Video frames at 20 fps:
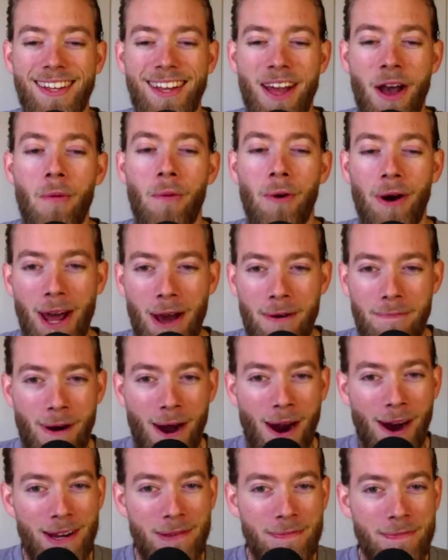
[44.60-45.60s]
What up,
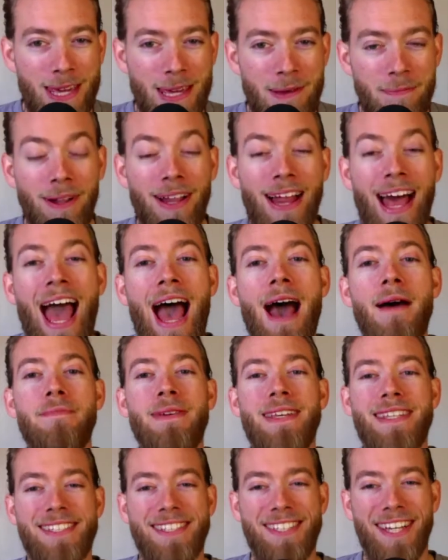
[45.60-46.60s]
party people? Happy
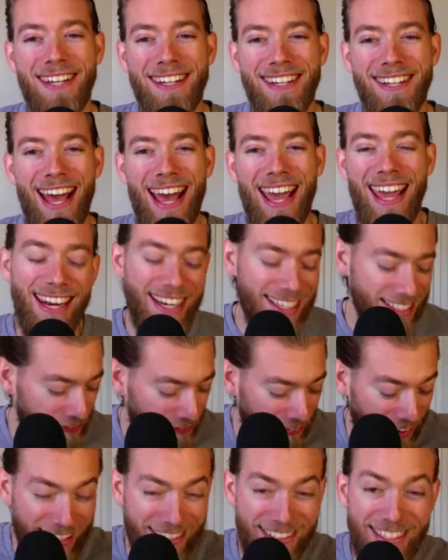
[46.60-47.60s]
Sunday. It is a
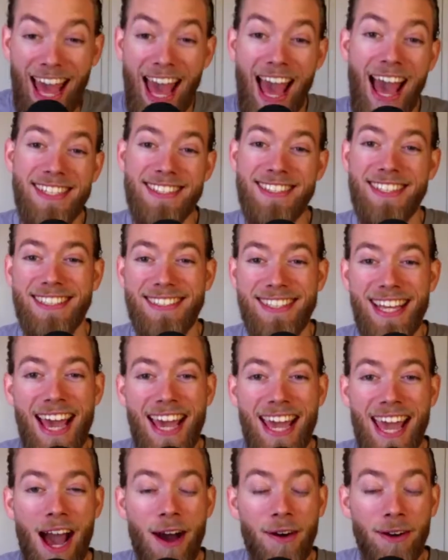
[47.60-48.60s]
fantastic day
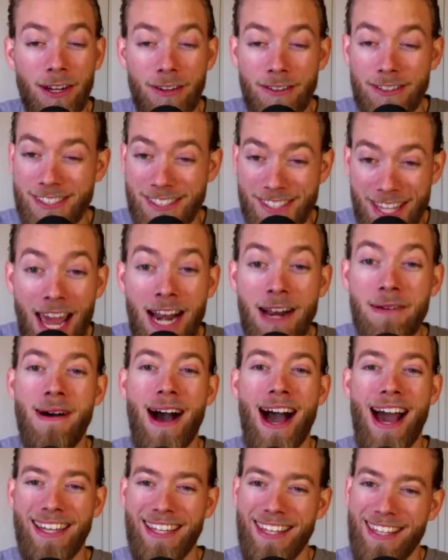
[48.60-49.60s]
out here in Santa
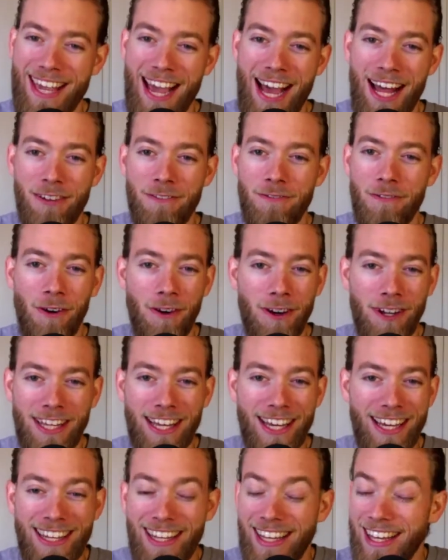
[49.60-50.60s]
Monica,
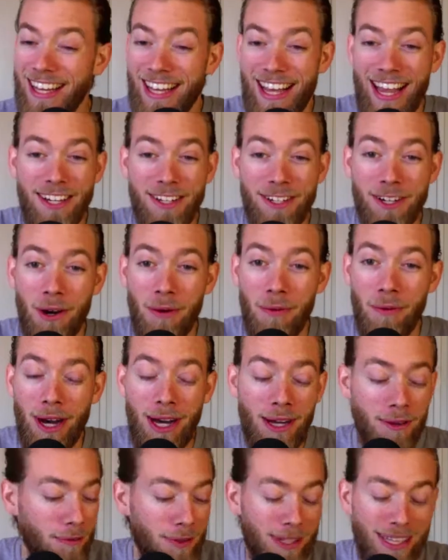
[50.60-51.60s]
California. And you know
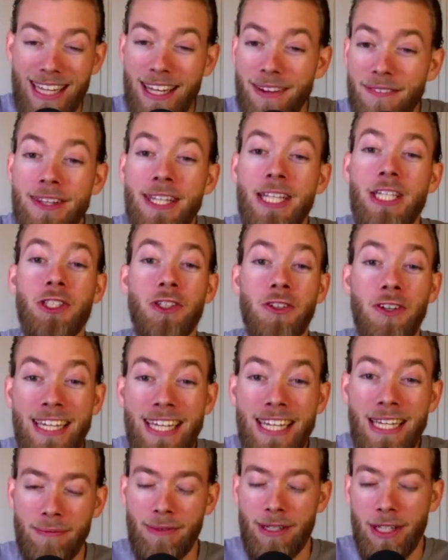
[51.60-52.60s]
what? We're living the
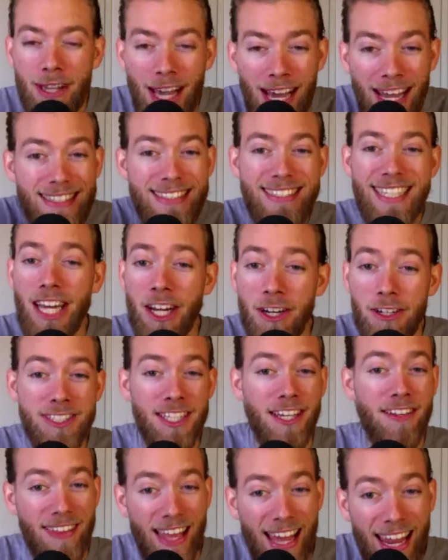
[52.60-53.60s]
dream. And you got to tell
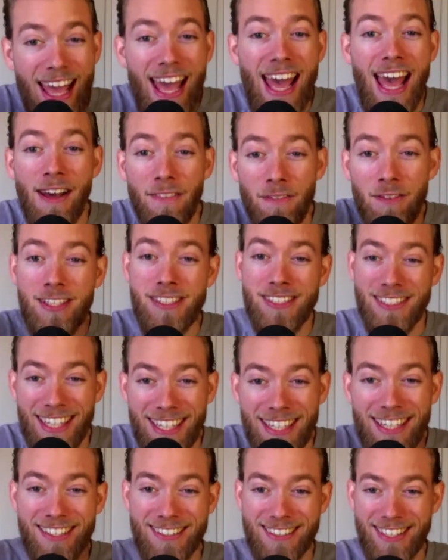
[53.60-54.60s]
yourself that every
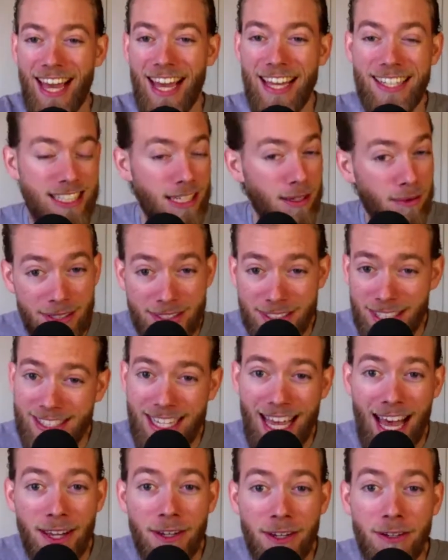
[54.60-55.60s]
single day. Someone says,
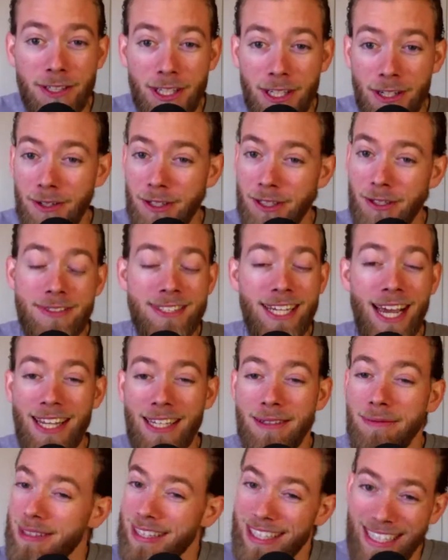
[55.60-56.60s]
how you doing? You tell them,
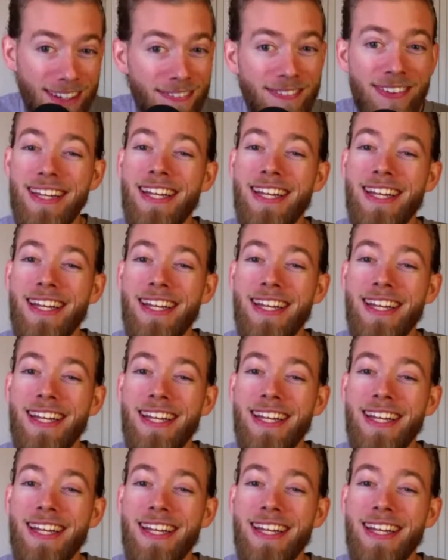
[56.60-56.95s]
living